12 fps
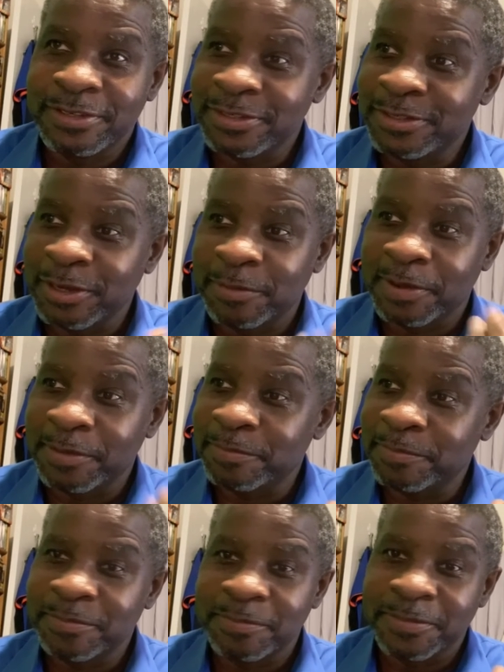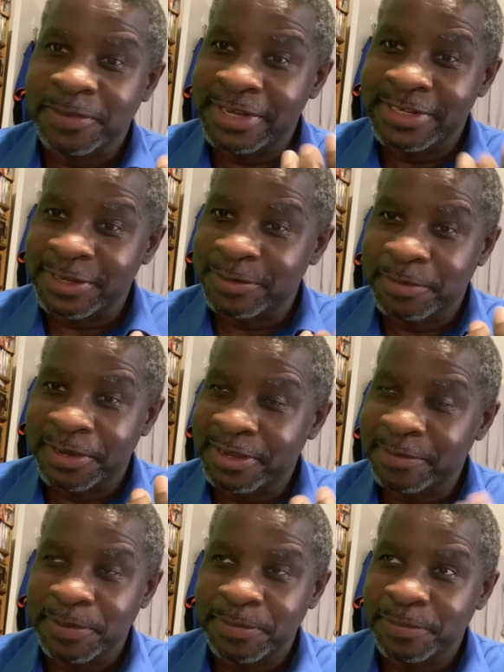you, you talk about instant
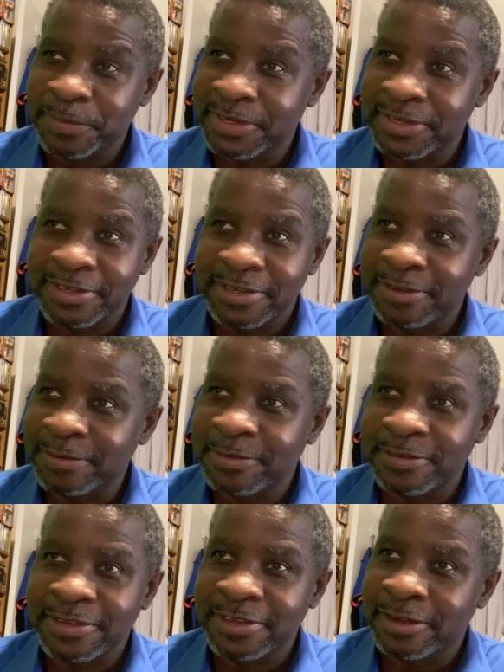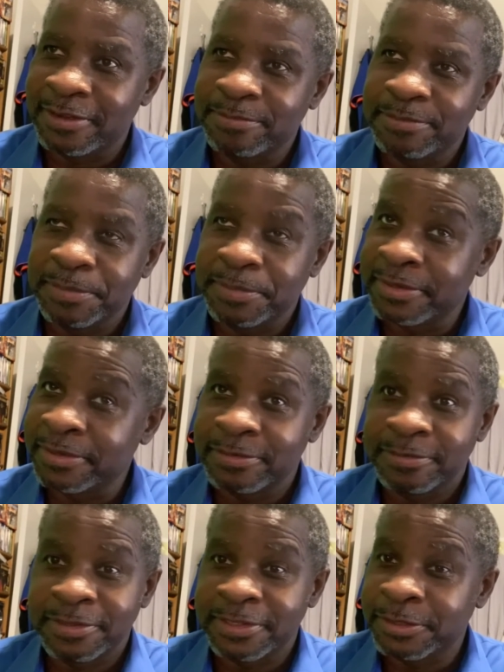money. People be you know, people
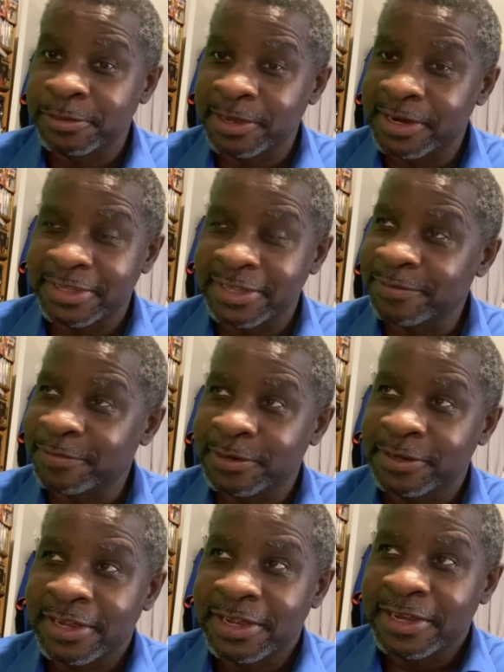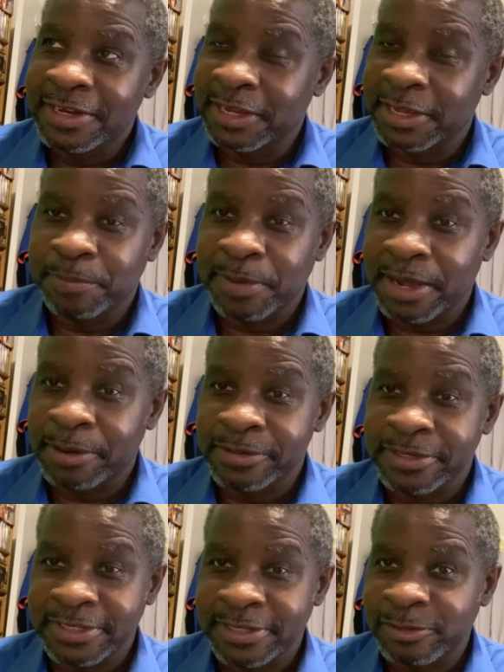would do anything for to get
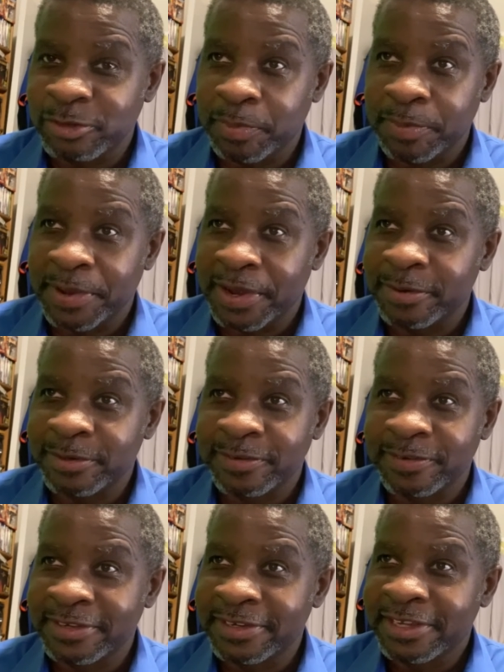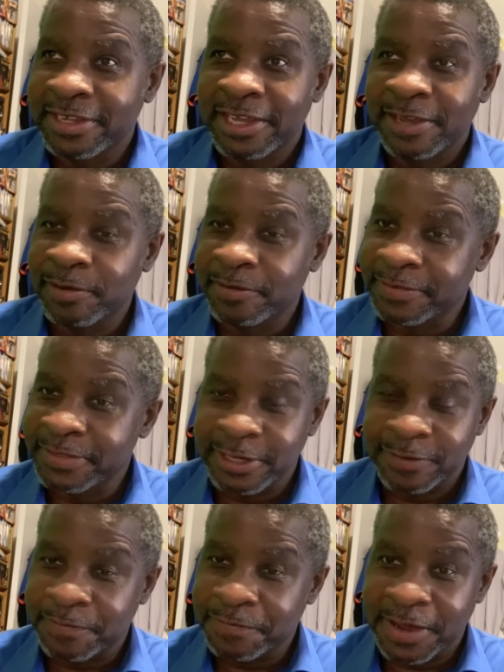powers, you know, superpowers, So even if it's
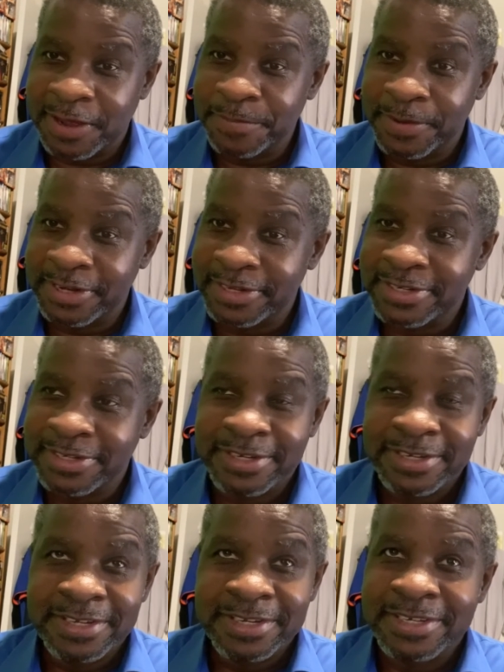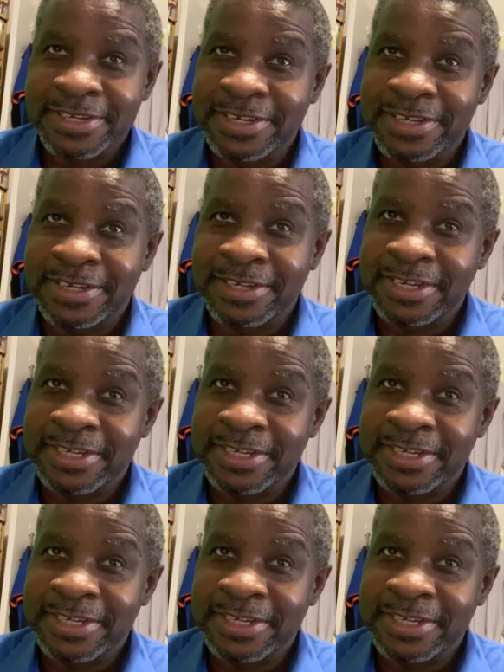just for five minutes. Uh,